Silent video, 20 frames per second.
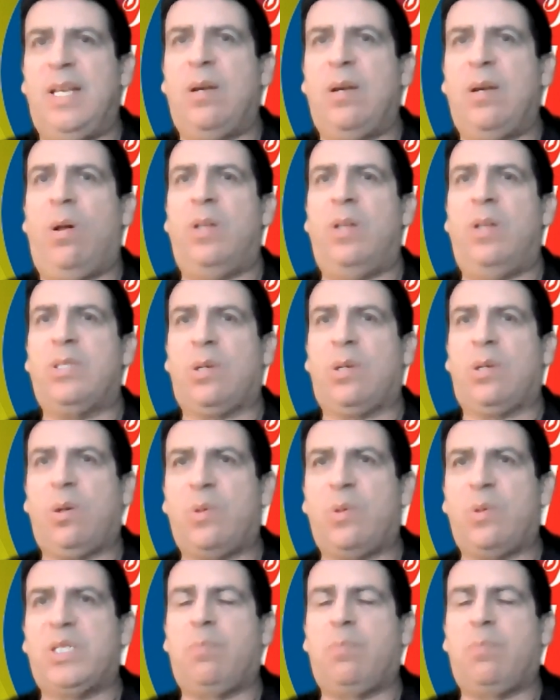it also
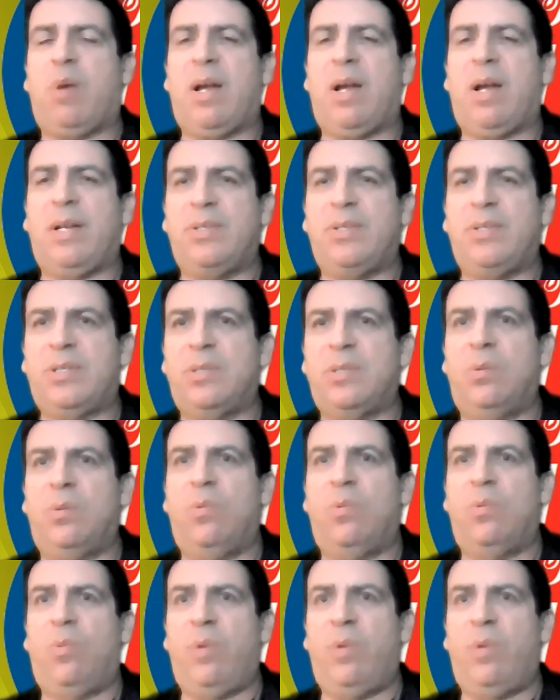corresponds
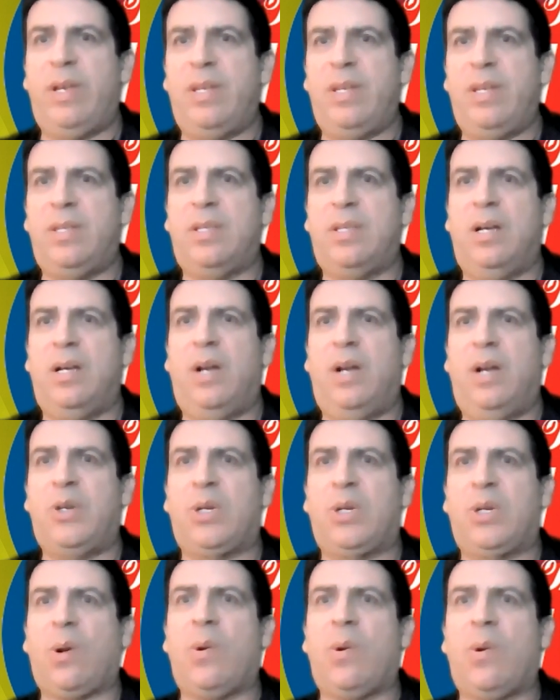with a
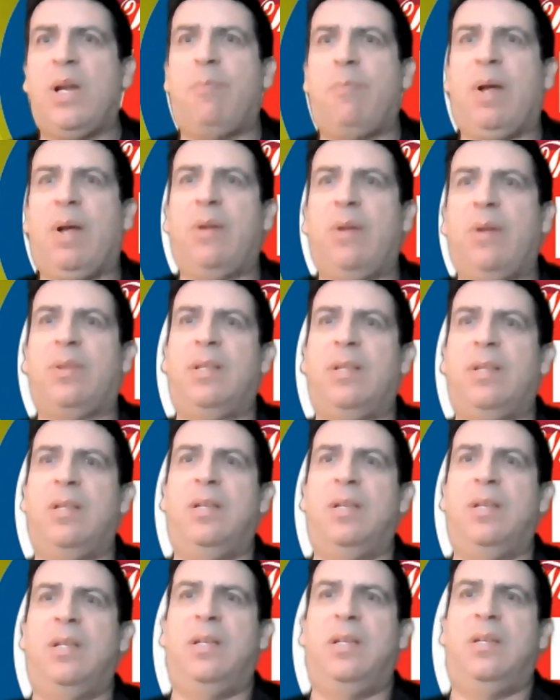chart about
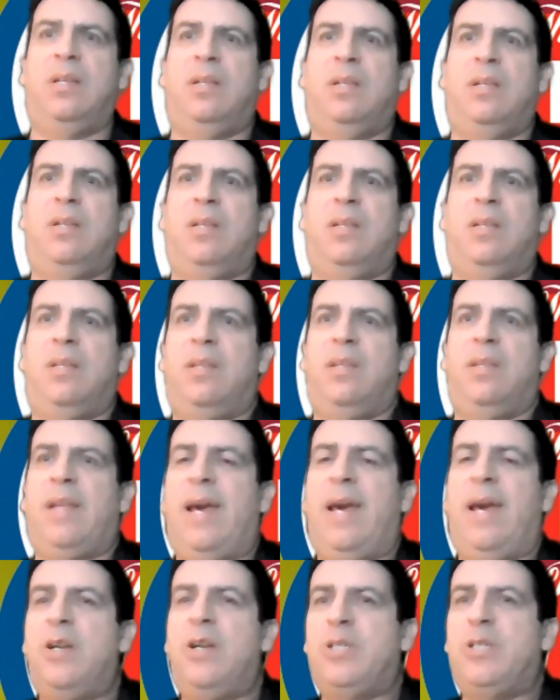
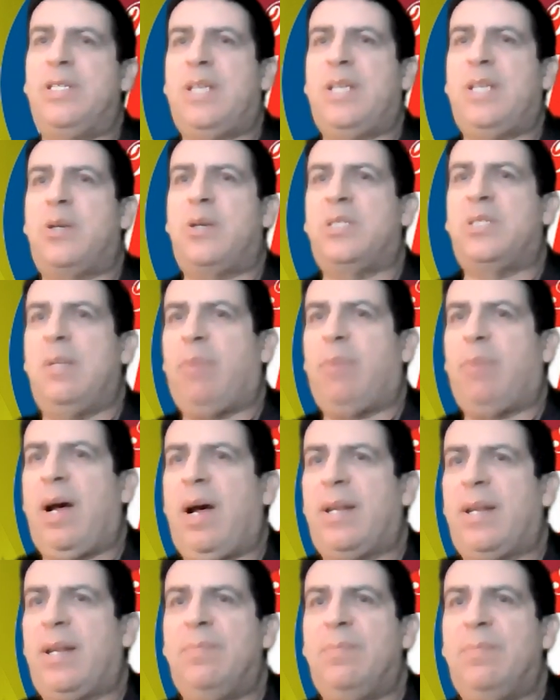the energy centers in the
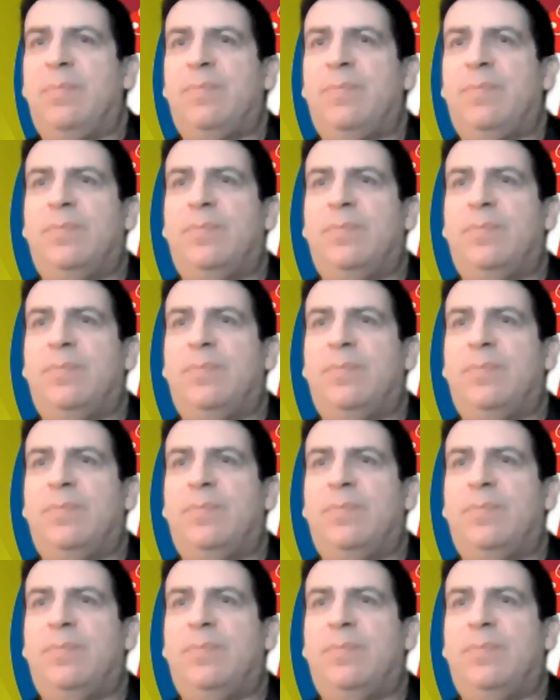body.